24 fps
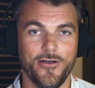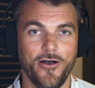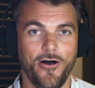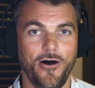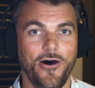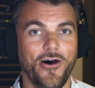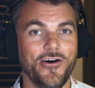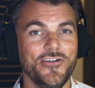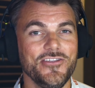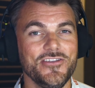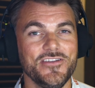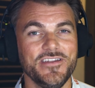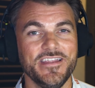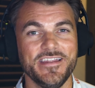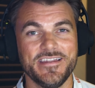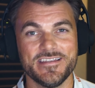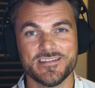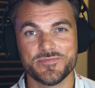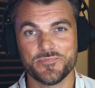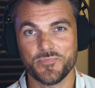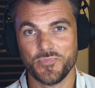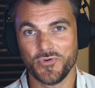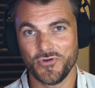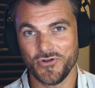All you need
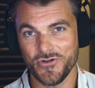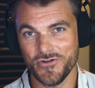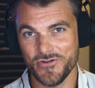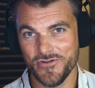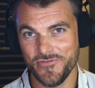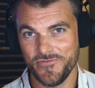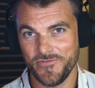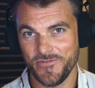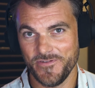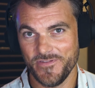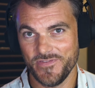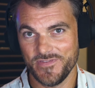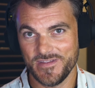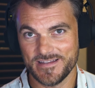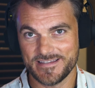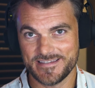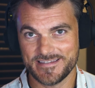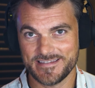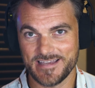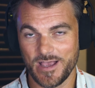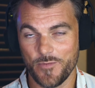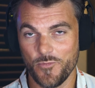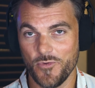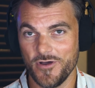is proof that
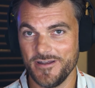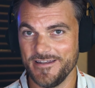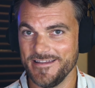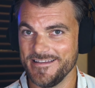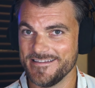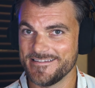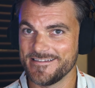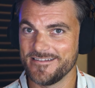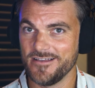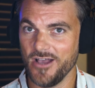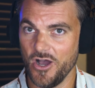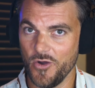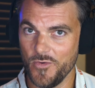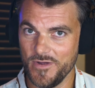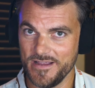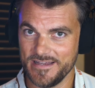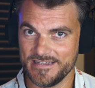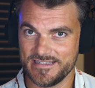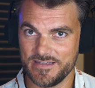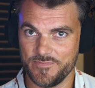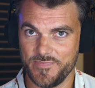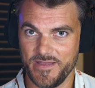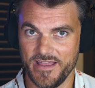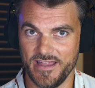someone is going
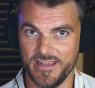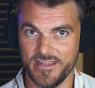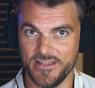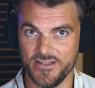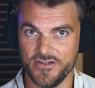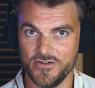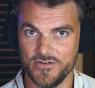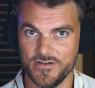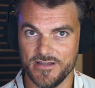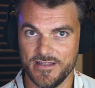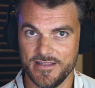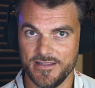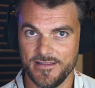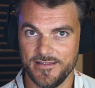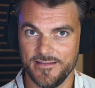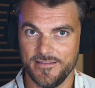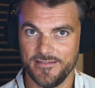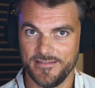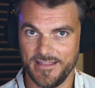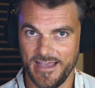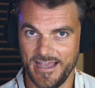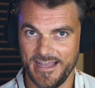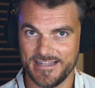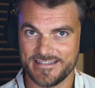to pay you.
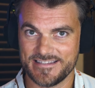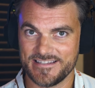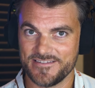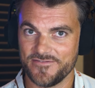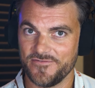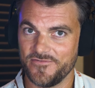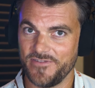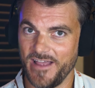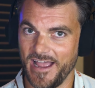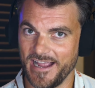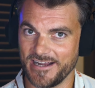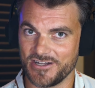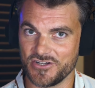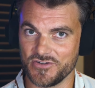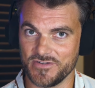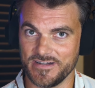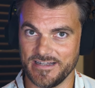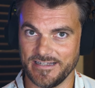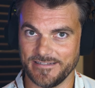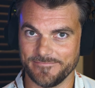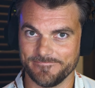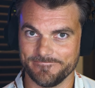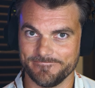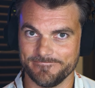That's
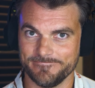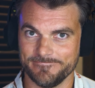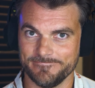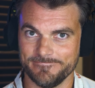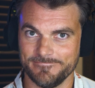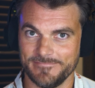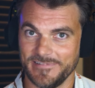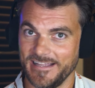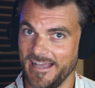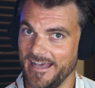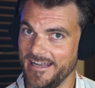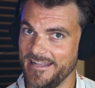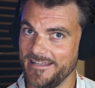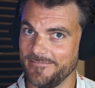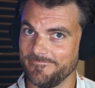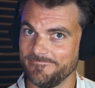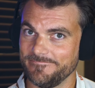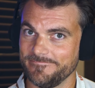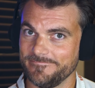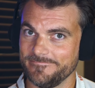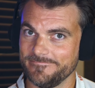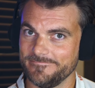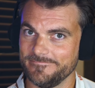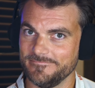factoring. Got it?
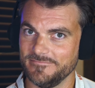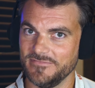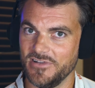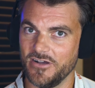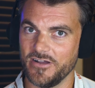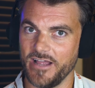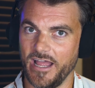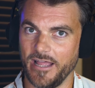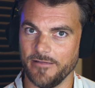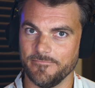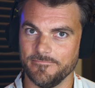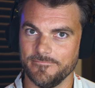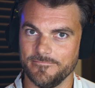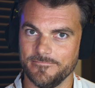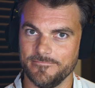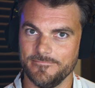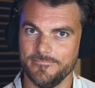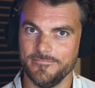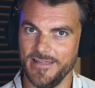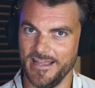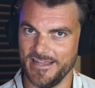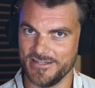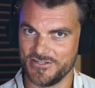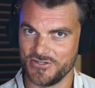Okay.
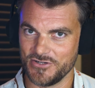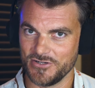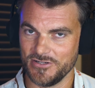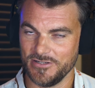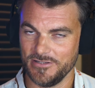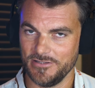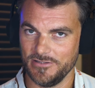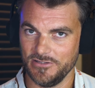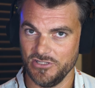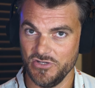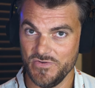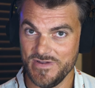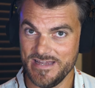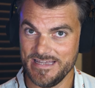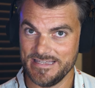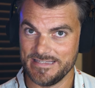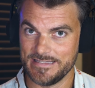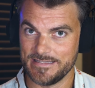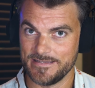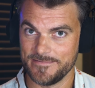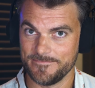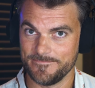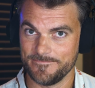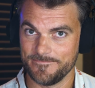Enter
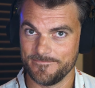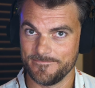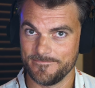Luis.